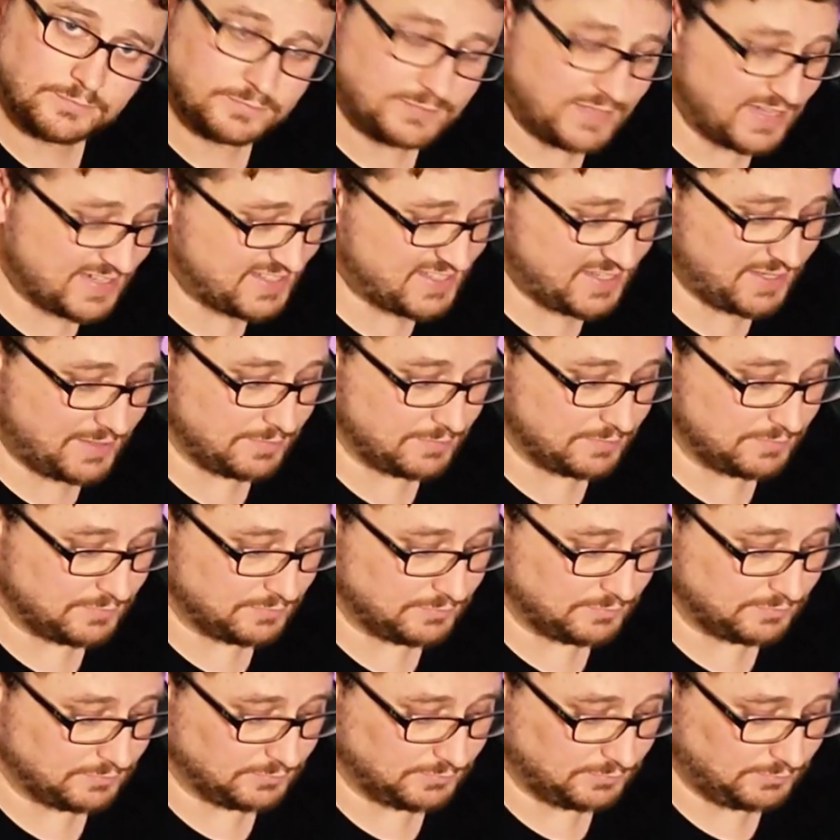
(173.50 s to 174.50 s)
That's it.
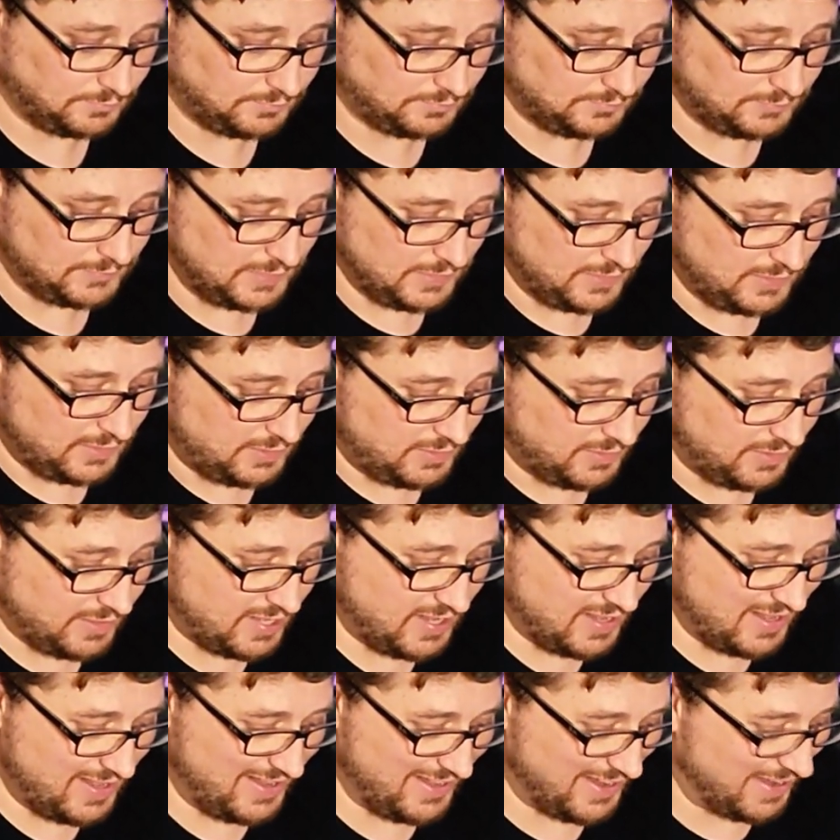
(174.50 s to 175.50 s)

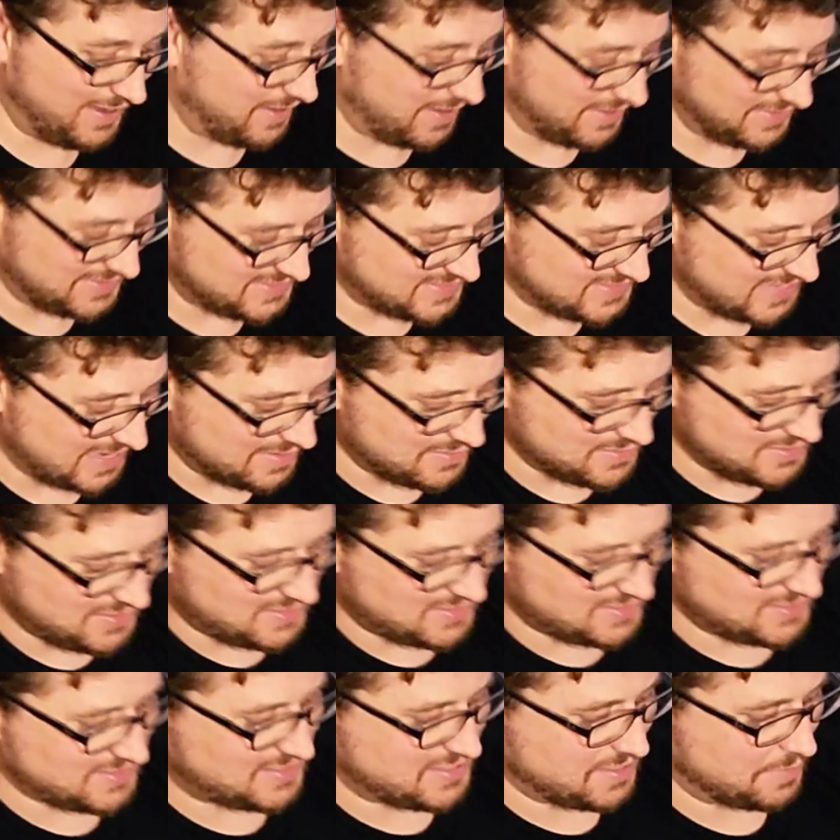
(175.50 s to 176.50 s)
Yeah, it
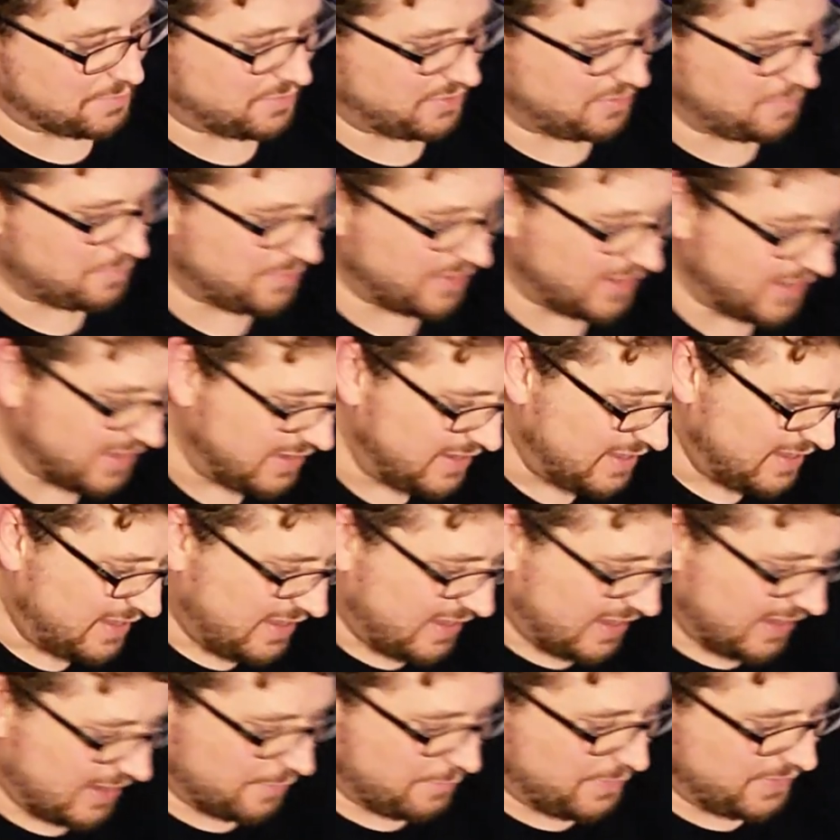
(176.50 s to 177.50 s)
sounds simple, but
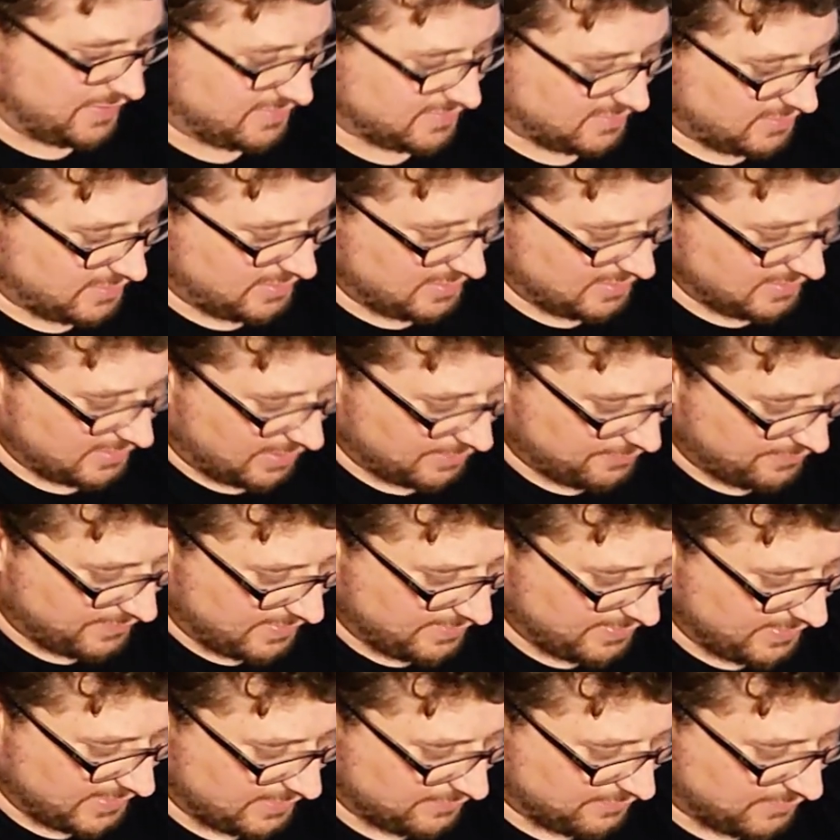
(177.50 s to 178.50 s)
basically, I
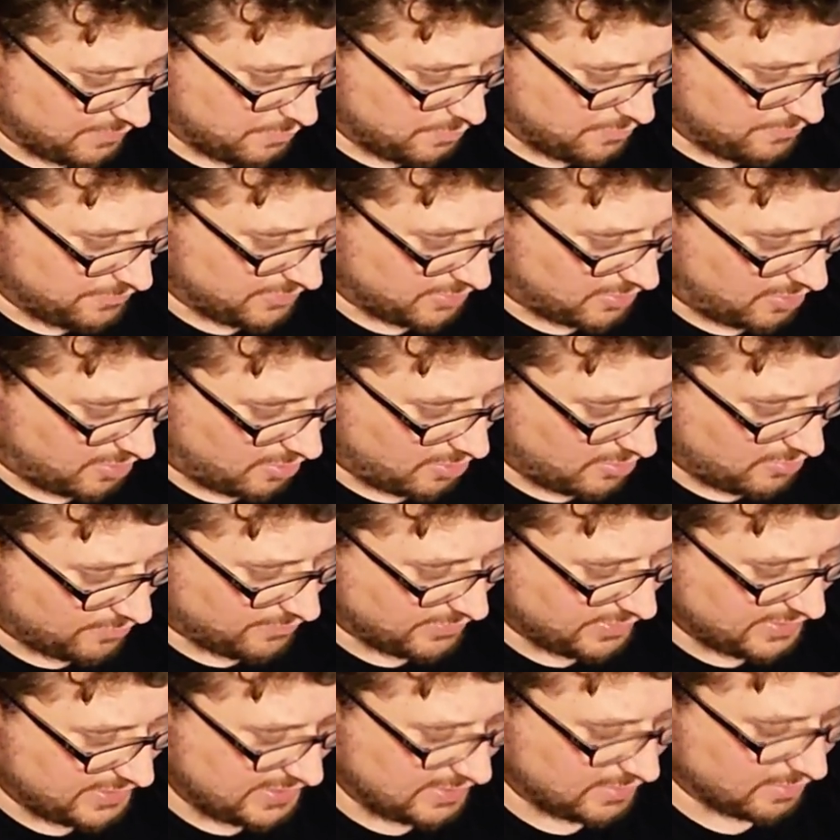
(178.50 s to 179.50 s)
found that if you move the card
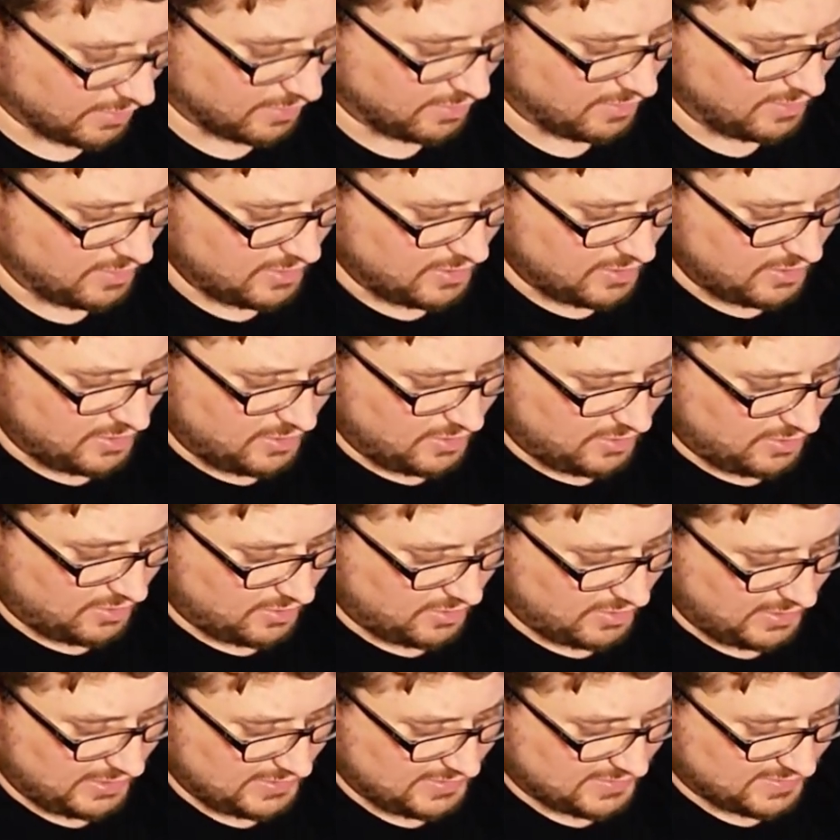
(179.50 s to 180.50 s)
over here,
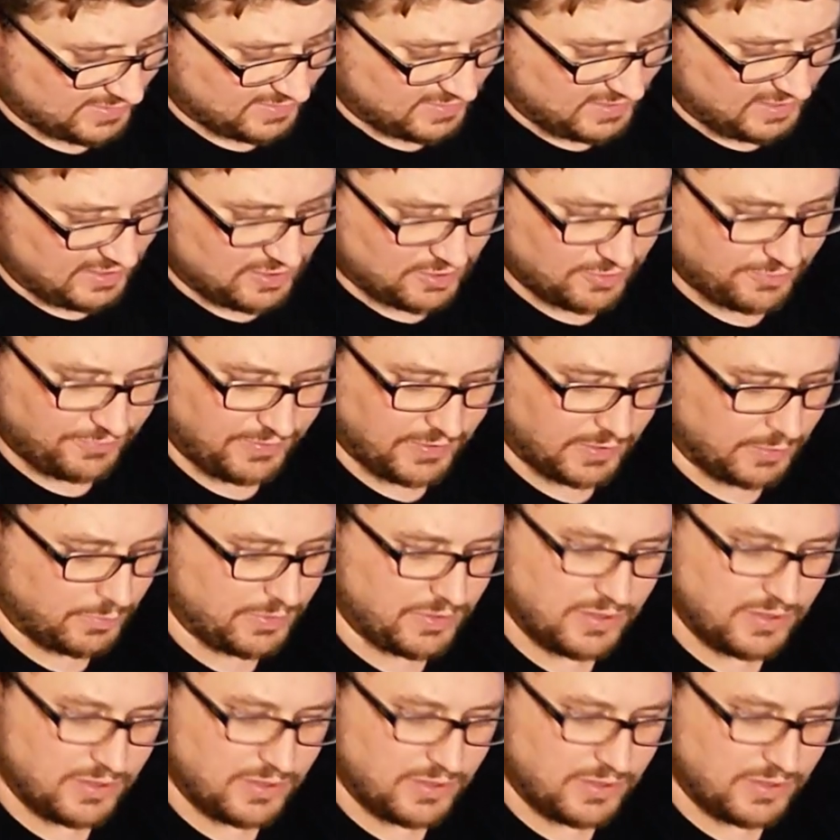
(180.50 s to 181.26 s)
it doesn't interfere